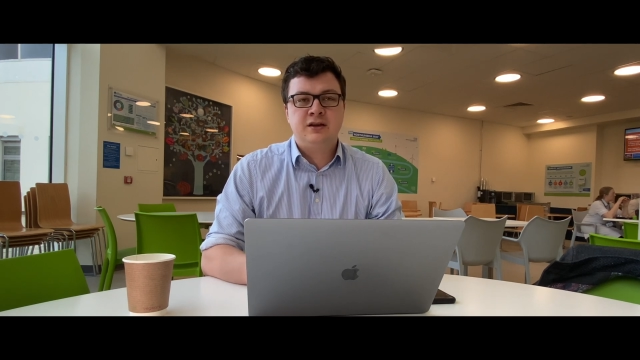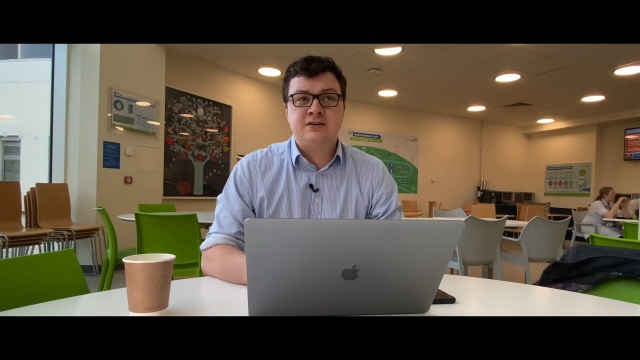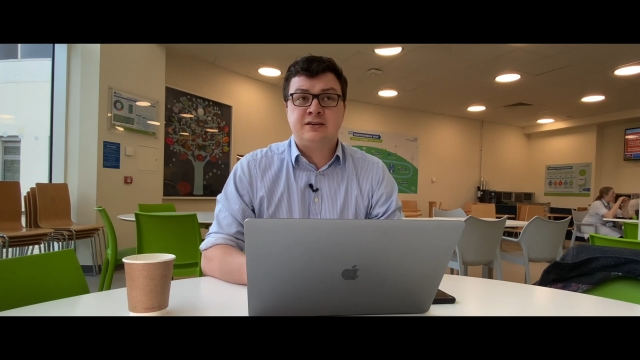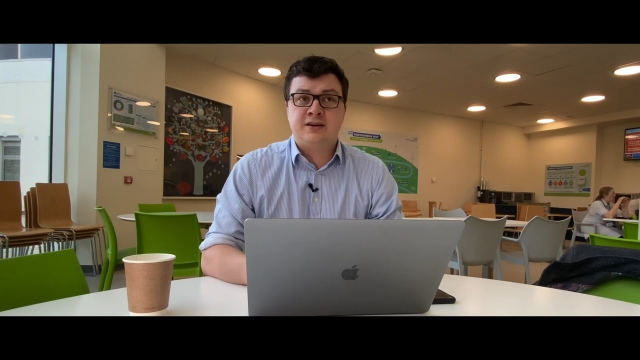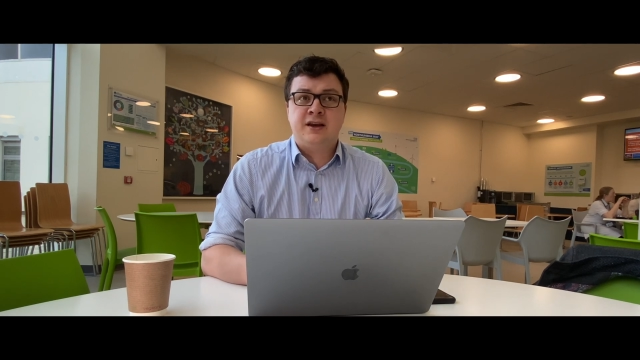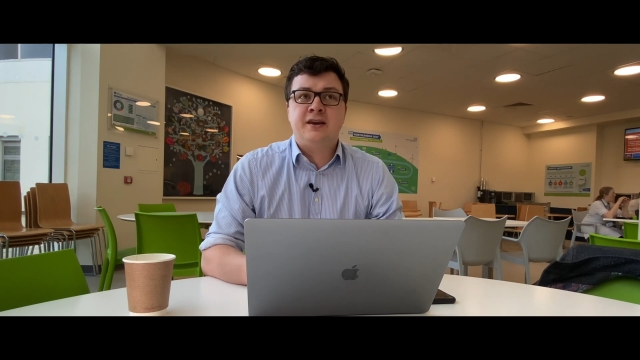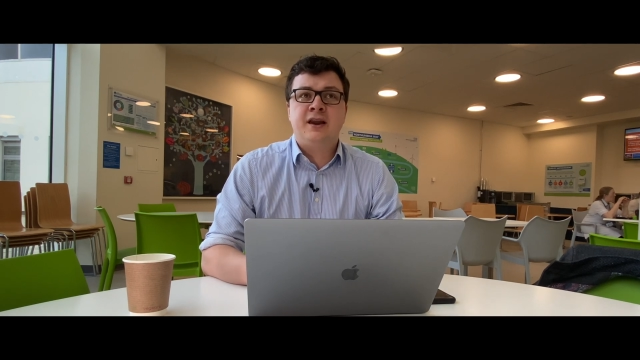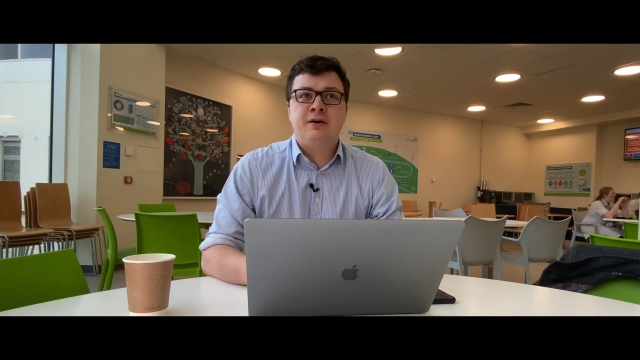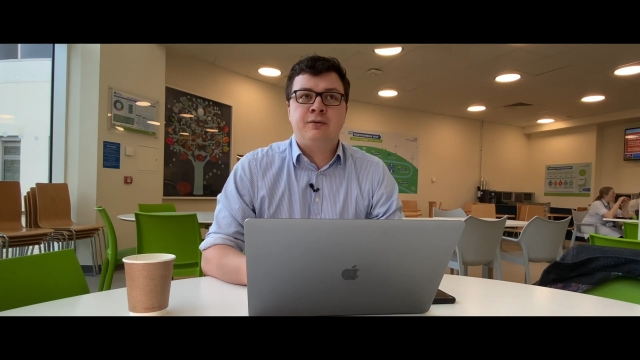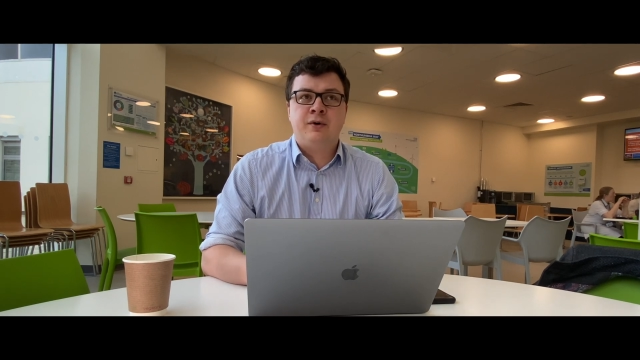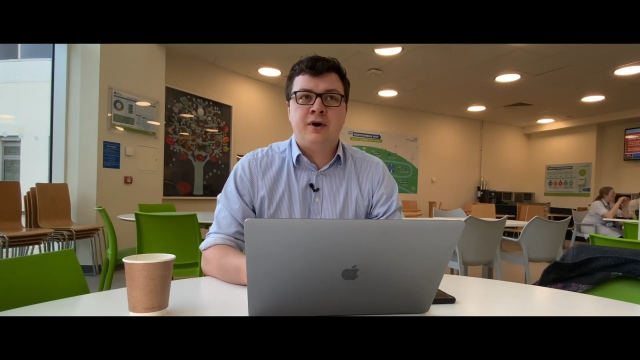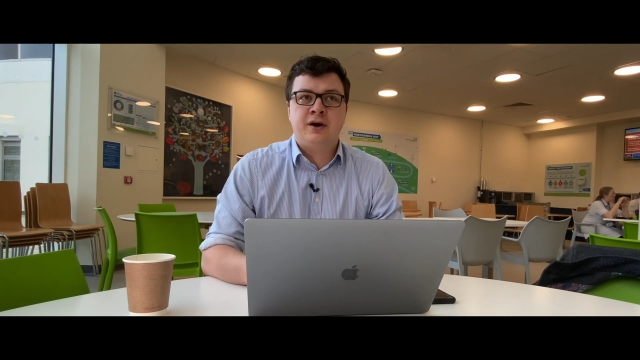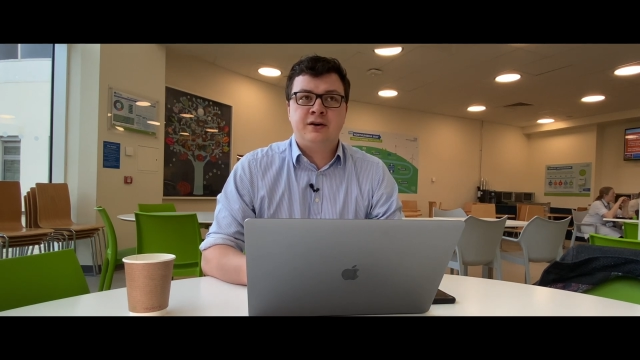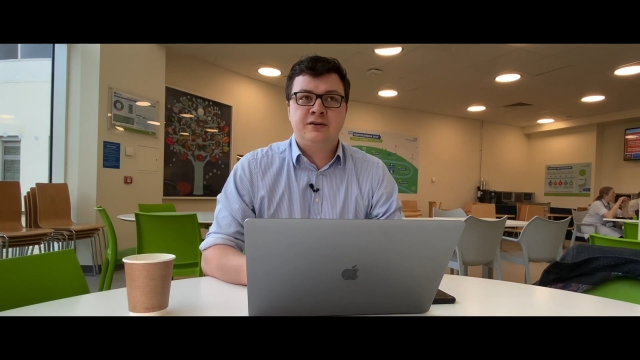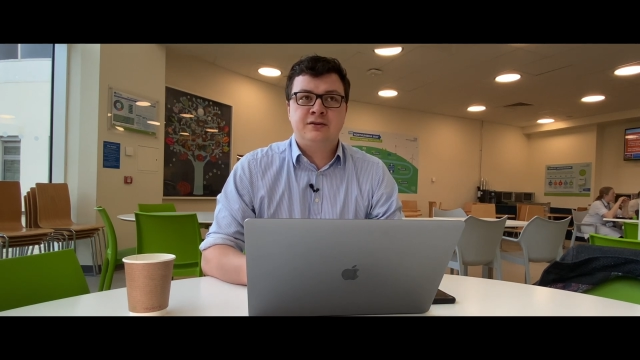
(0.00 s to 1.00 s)
as I say,
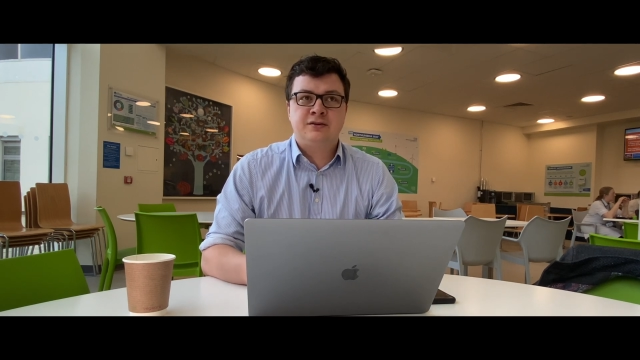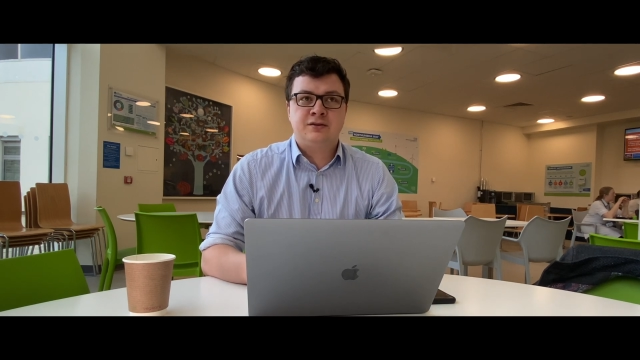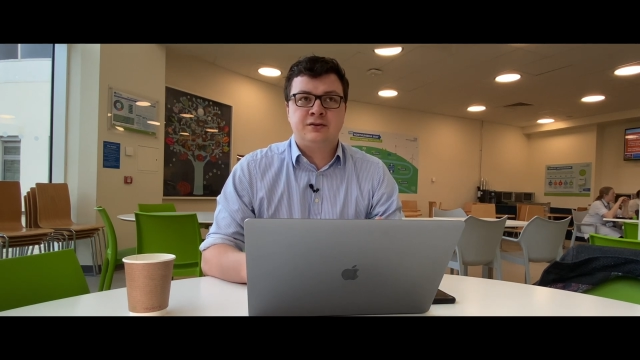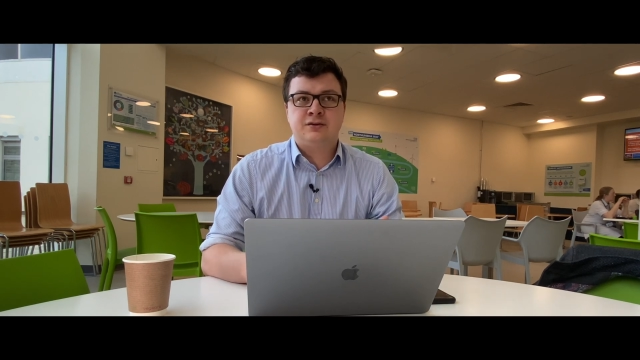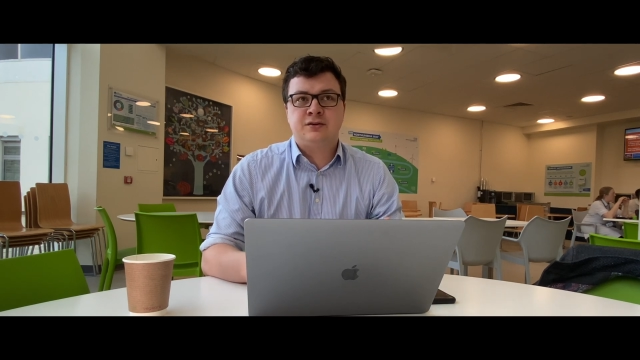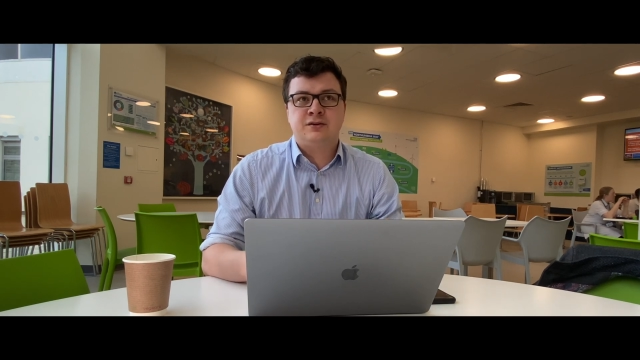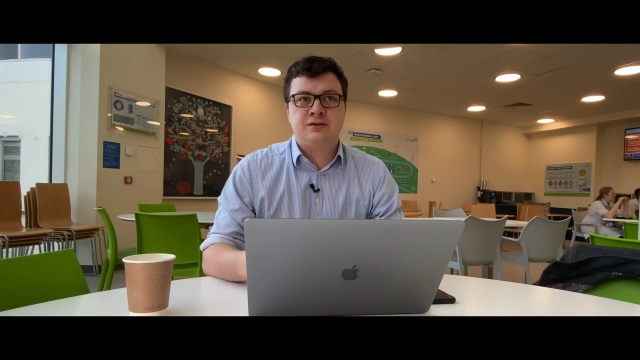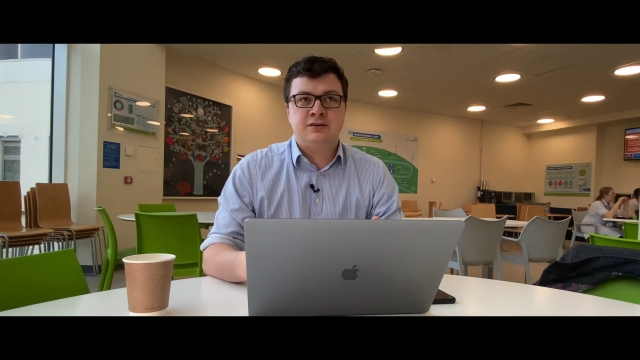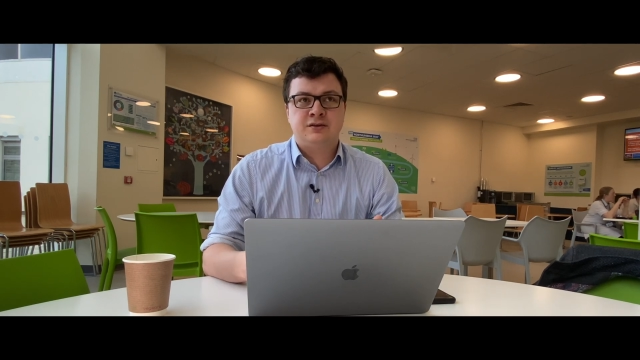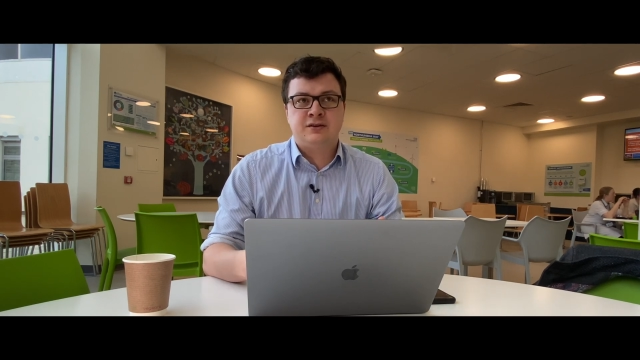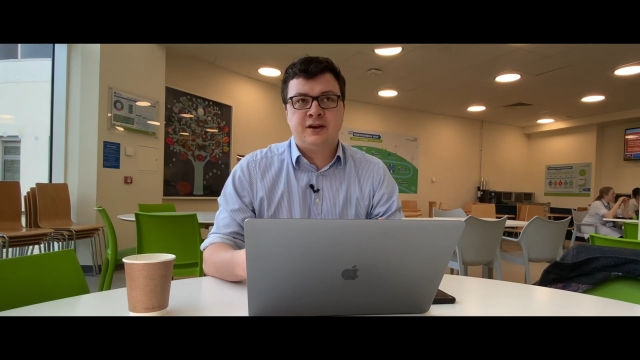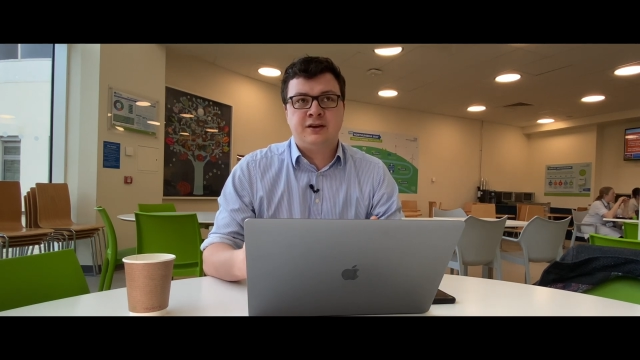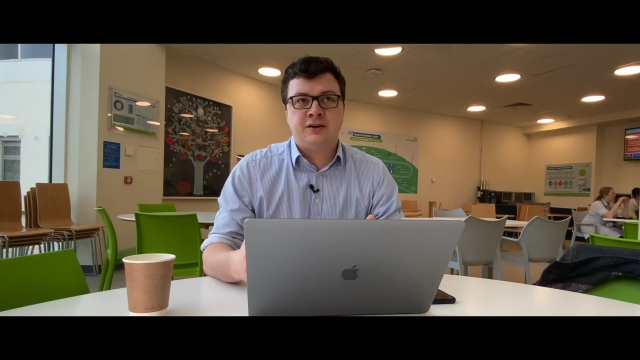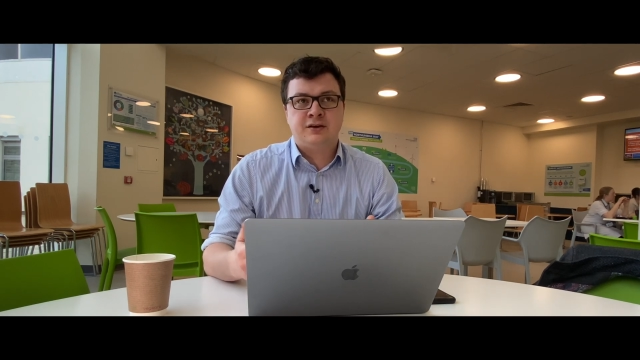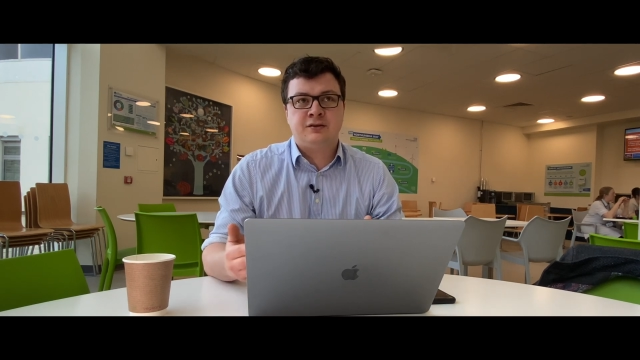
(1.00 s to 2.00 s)
networks to take